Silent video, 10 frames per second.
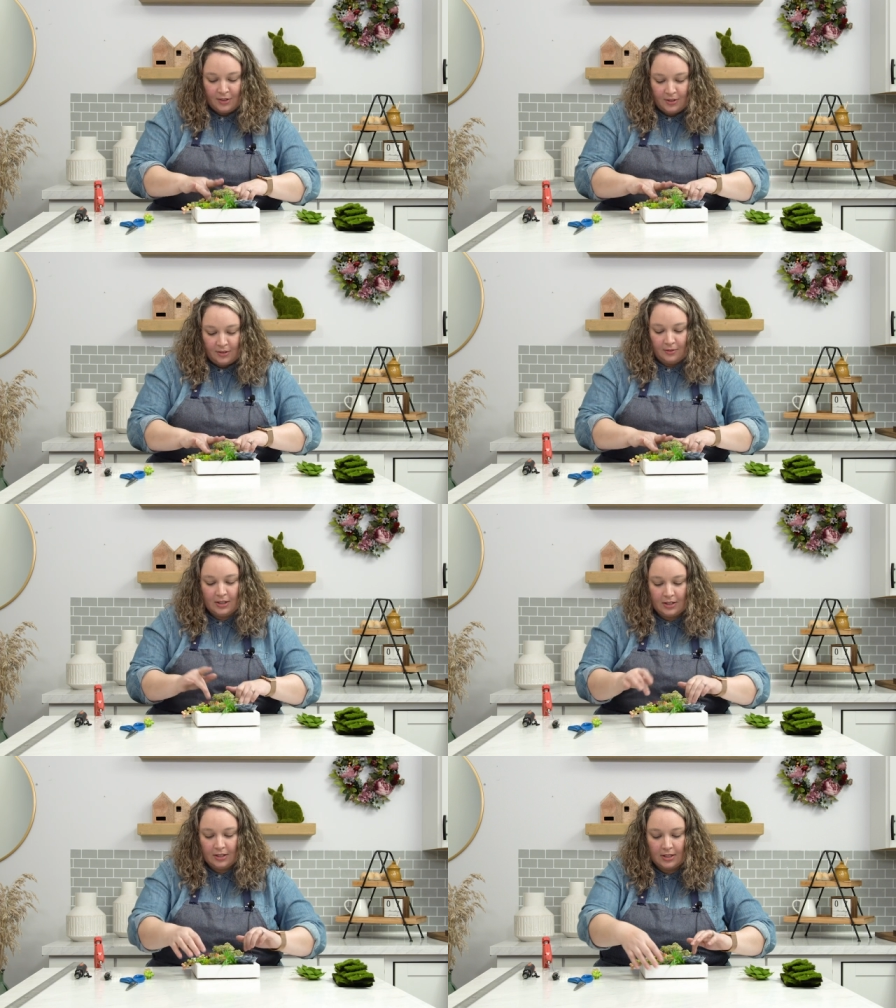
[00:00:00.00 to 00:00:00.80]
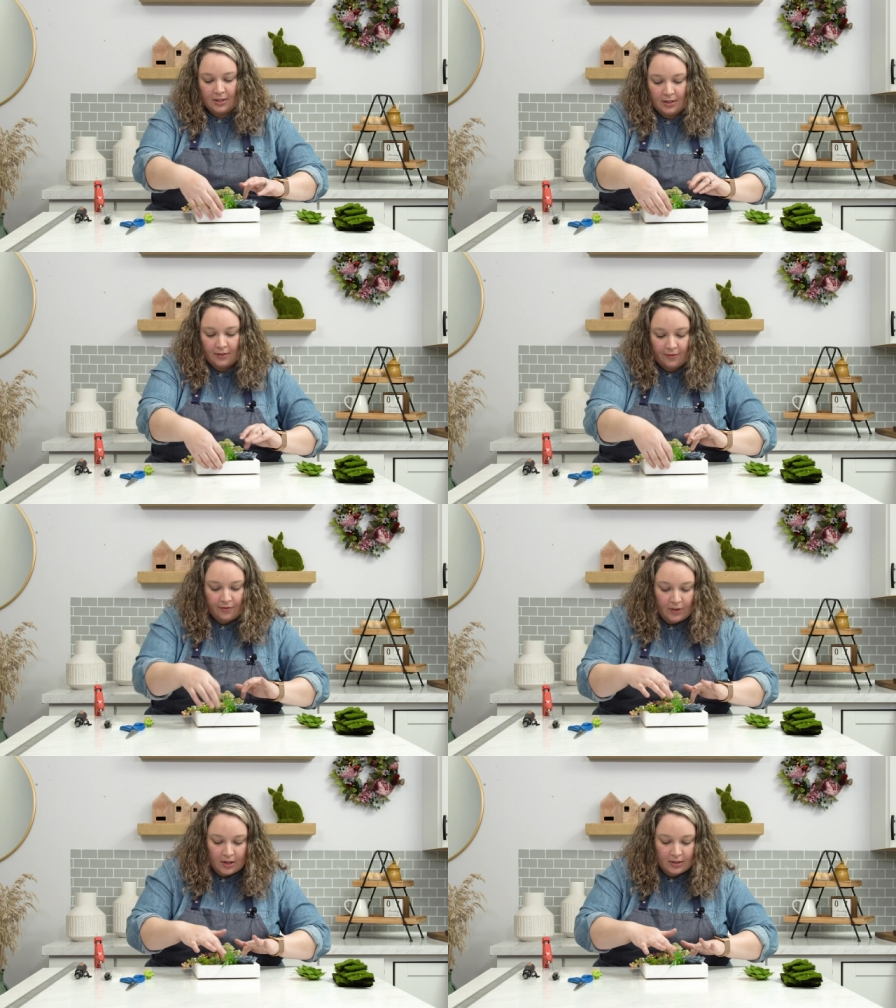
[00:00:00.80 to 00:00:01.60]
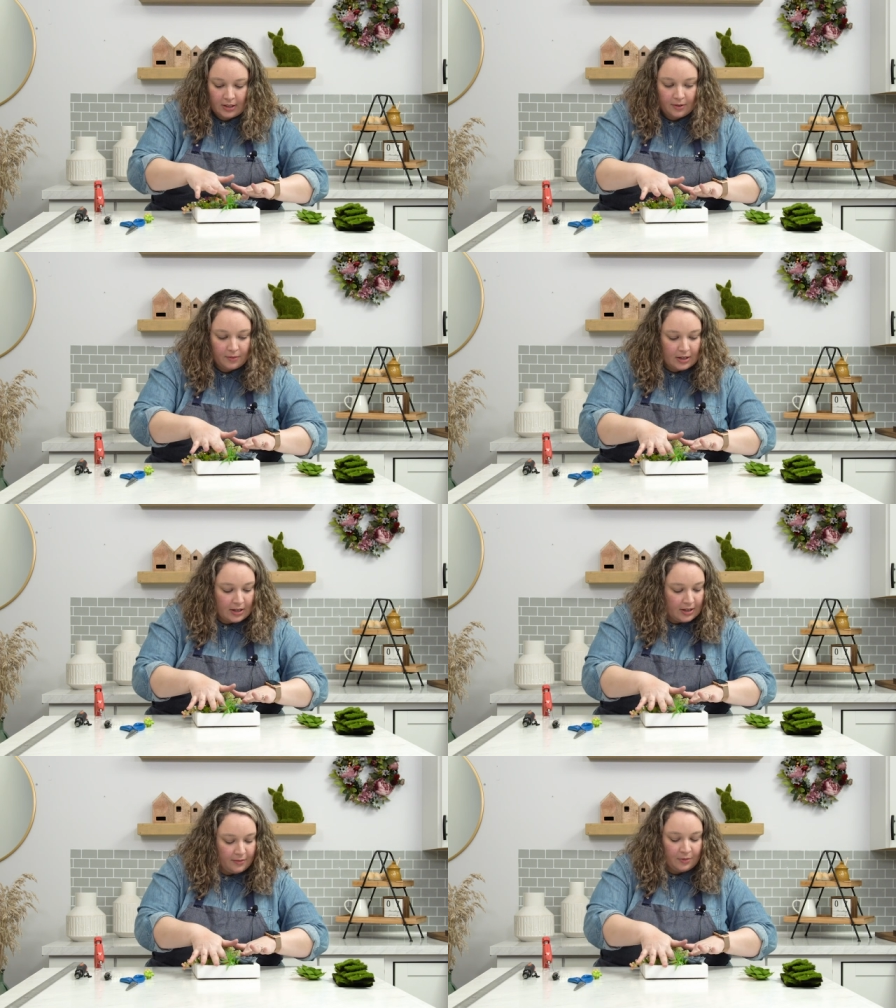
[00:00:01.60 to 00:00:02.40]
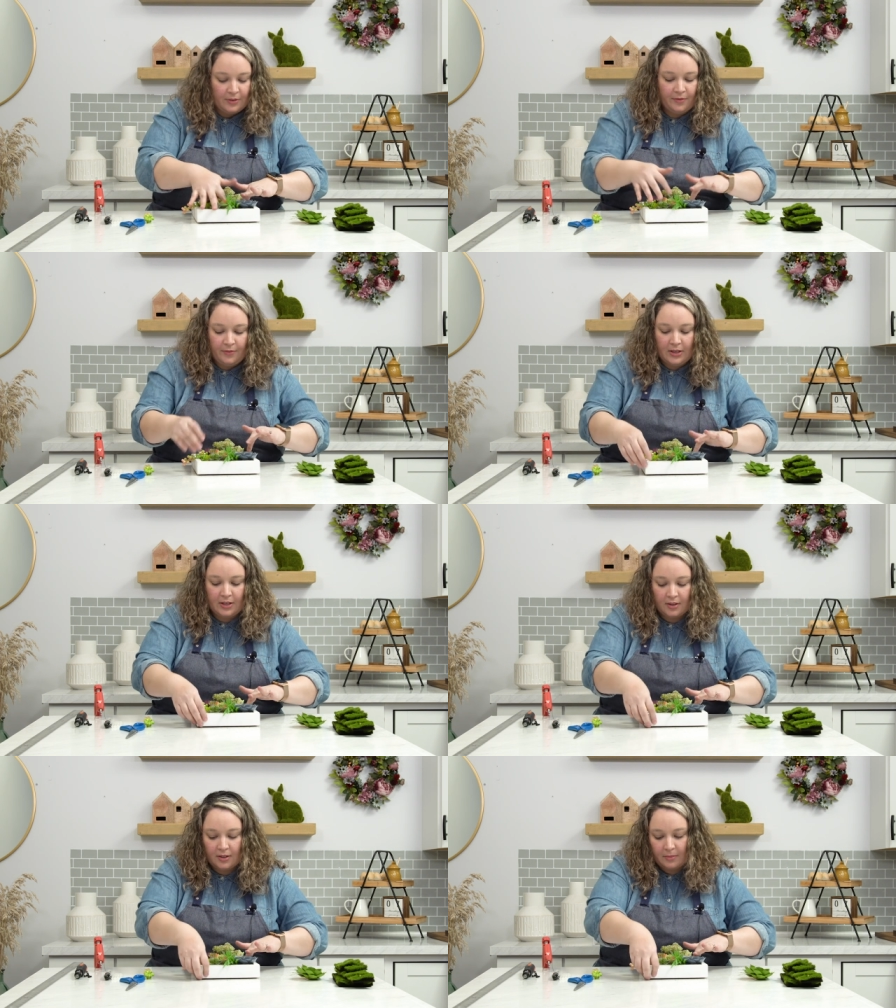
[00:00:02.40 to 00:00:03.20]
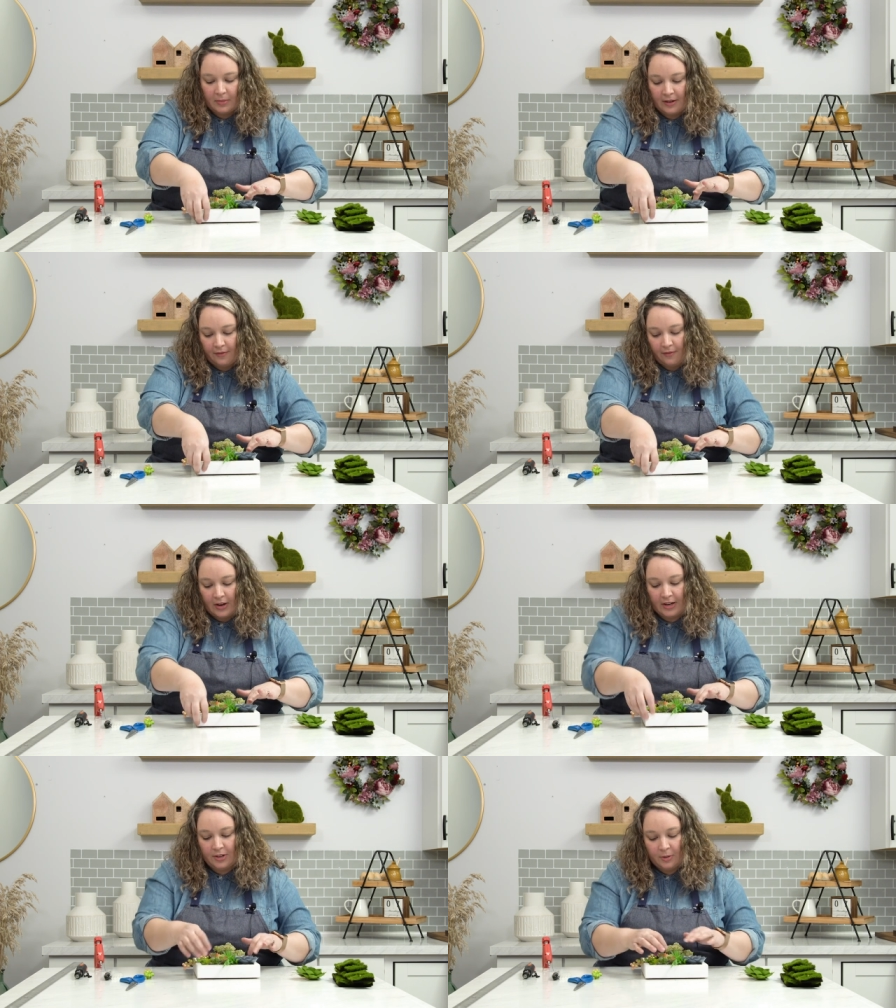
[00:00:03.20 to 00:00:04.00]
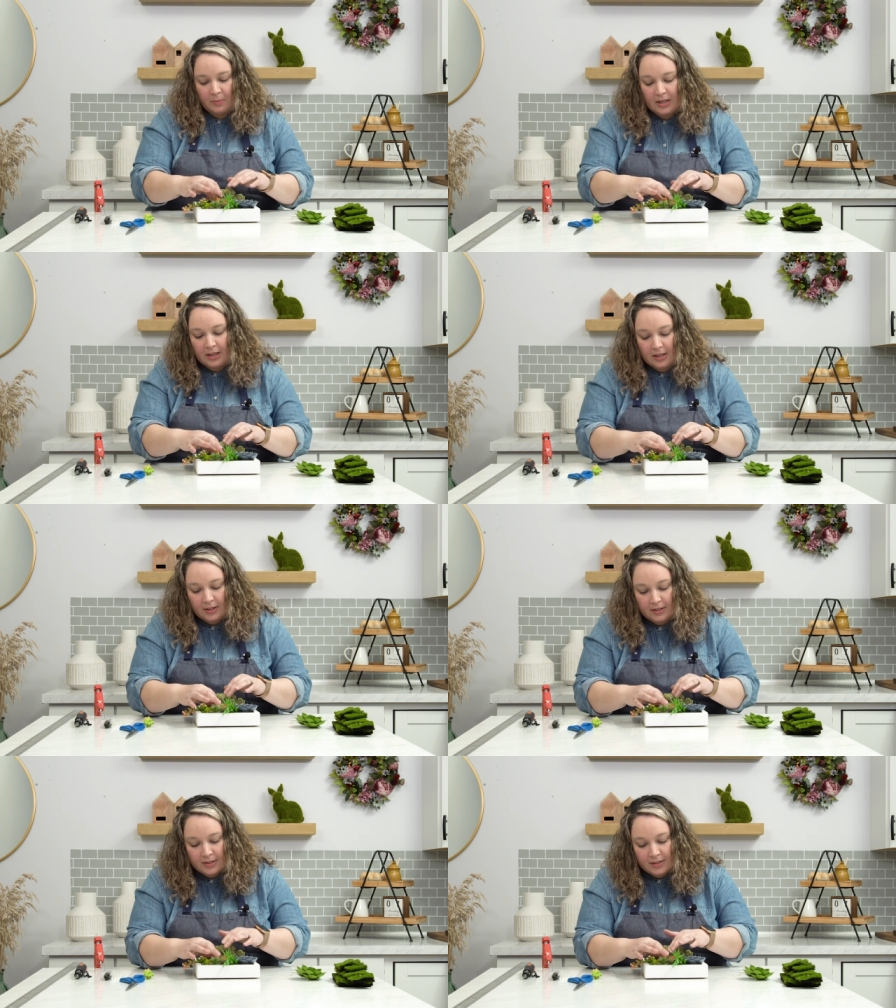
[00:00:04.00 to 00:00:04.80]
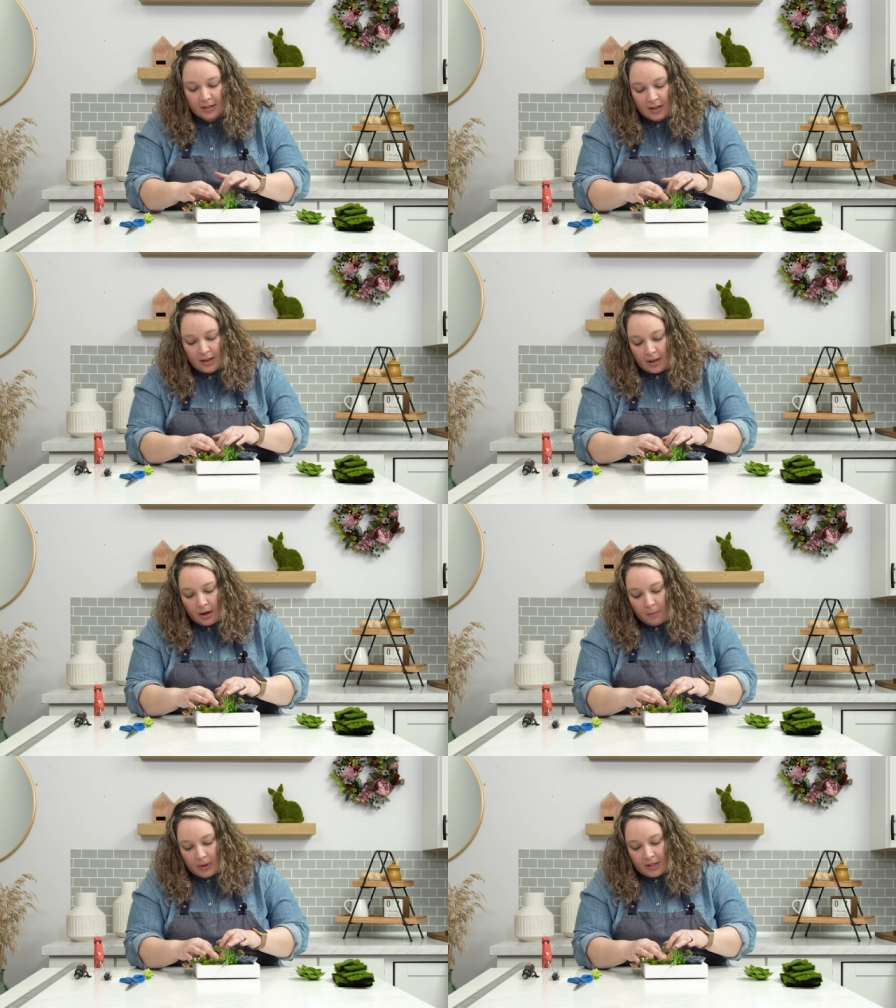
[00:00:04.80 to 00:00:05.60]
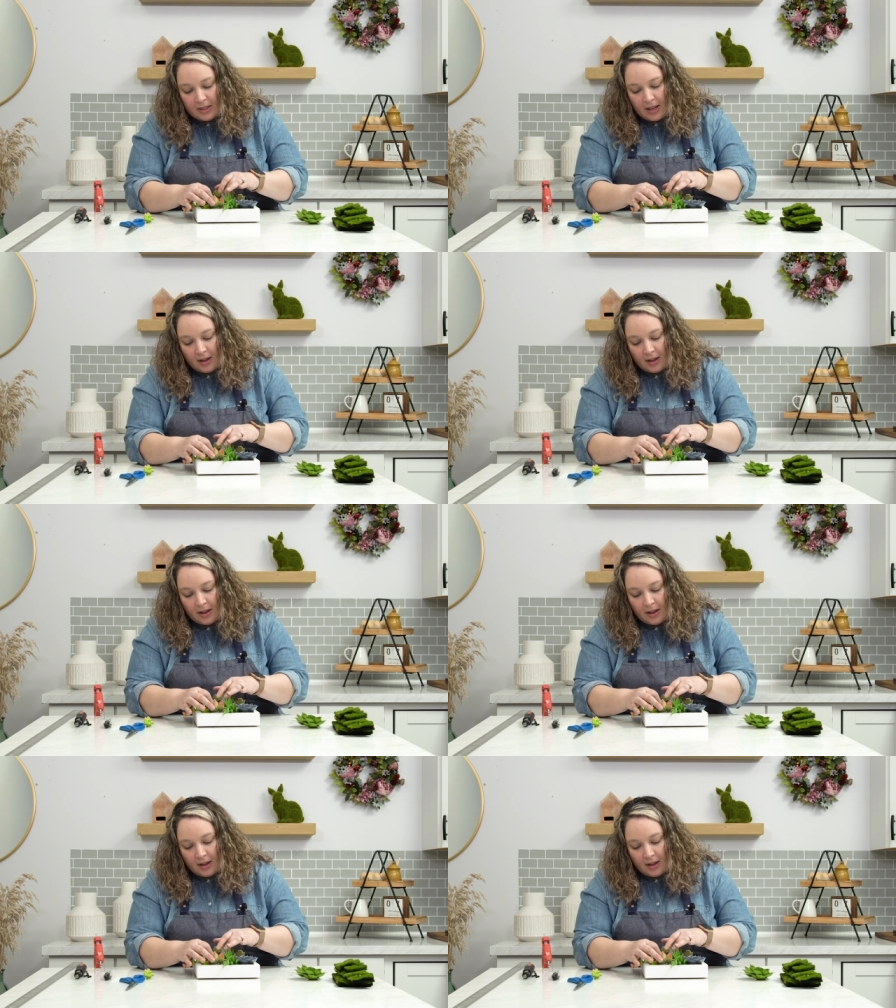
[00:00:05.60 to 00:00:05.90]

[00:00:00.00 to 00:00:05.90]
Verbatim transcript: Don't want anything falling when I reveal my final piece, but